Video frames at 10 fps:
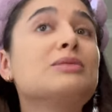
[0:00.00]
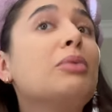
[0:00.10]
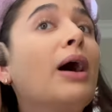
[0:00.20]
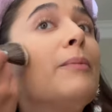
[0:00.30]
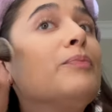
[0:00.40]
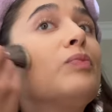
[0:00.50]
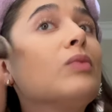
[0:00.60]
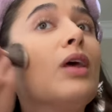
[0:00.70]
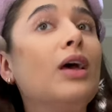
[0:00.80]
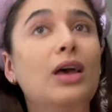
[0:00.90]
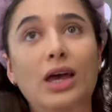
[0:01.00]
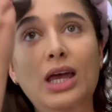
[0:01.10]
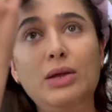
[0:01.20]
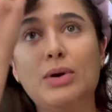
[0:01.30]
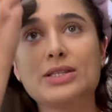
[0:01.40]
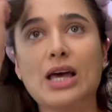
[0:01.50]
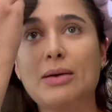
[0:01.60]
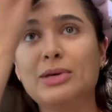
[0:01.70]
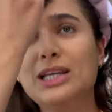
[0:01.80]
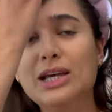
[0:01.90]
but Anyways,
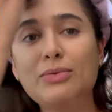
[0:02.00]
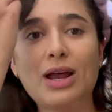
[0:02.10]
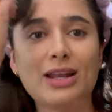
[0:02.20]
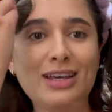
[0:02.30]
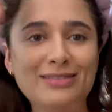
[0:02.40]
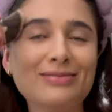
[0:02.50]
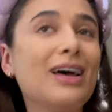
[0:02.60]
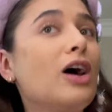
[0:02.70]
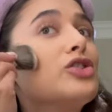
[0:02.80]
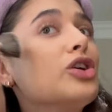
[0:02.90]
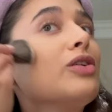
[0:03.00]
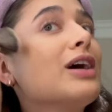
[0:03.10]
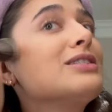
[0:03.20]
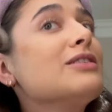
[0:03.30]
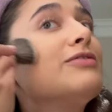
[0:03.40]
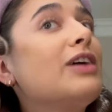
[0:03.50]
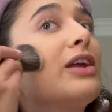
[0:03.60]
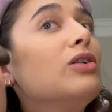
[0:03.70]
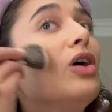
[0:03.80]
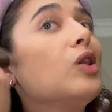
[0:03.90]
I'm gonna get ready. I'll show you guys the
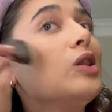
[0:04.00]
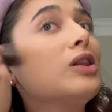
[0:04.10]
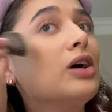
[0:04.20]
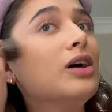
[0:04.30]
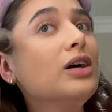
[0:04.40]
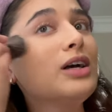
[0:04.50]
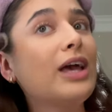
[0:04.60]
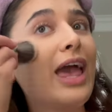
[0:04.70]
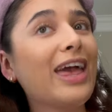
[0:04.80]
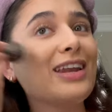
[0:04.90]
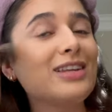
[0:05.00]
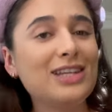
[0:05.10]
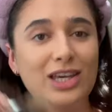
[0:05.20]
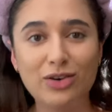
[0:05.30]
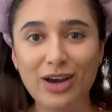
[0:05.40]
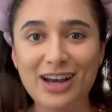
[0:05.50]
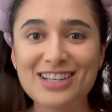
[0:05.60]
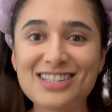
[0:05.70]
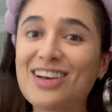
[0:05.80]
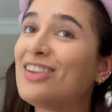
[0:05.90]
final look and take you
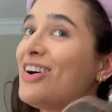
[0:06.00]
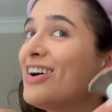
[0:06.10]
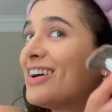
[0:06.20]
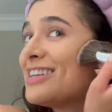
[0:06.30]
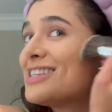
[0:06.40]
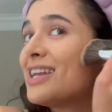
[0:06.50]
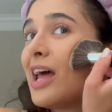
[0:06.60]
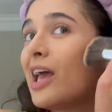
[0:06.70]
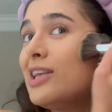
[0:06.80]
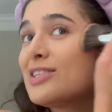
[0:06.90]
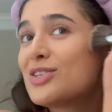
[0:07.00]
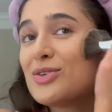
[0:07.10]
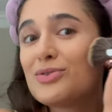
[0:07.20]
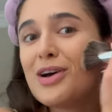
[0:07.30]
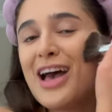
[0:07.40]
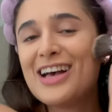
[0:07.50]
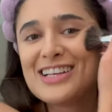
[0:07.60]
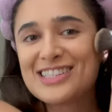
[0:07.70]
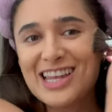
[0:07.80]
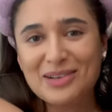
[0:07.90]
guys along tonight to
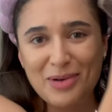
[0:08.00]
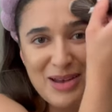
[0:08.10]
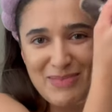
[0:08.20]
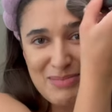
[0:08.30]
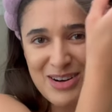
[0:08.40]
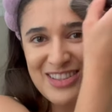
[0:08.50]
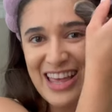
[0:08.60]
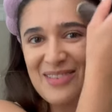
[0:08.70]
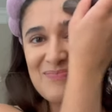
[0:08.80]
celebrate my birthday.